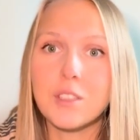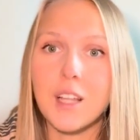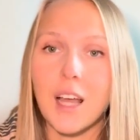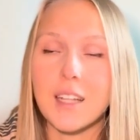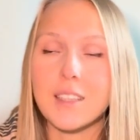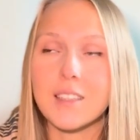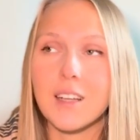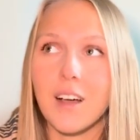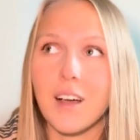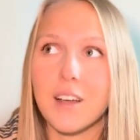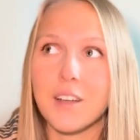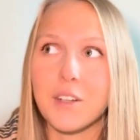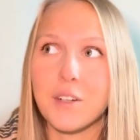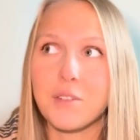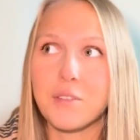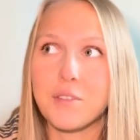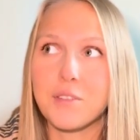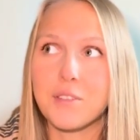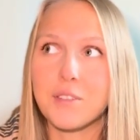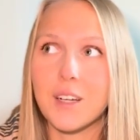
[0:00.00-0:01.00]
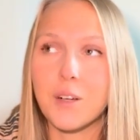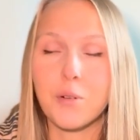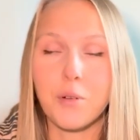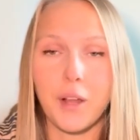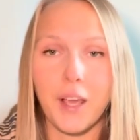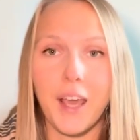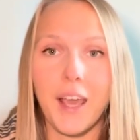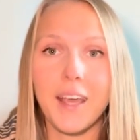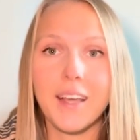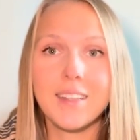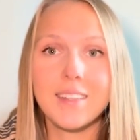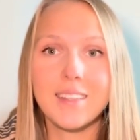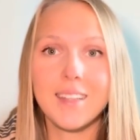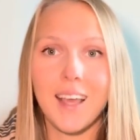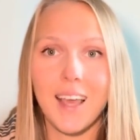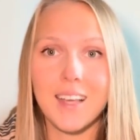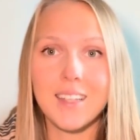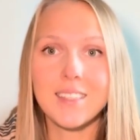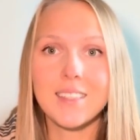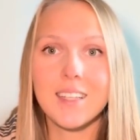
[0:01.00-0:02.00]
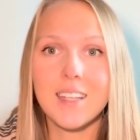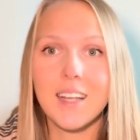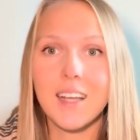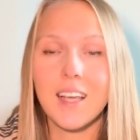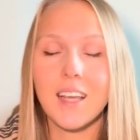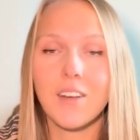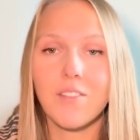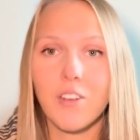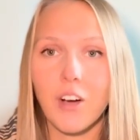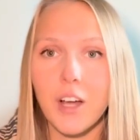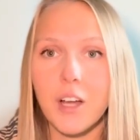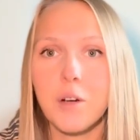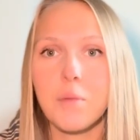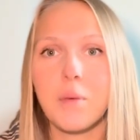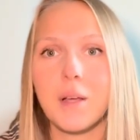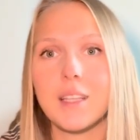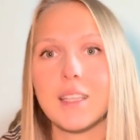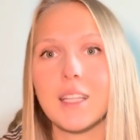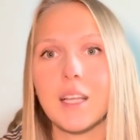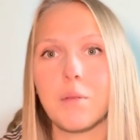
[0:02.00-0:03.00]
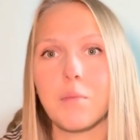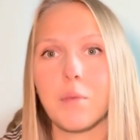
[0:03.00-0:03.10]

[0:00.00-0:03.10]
that kind of create acidic environment in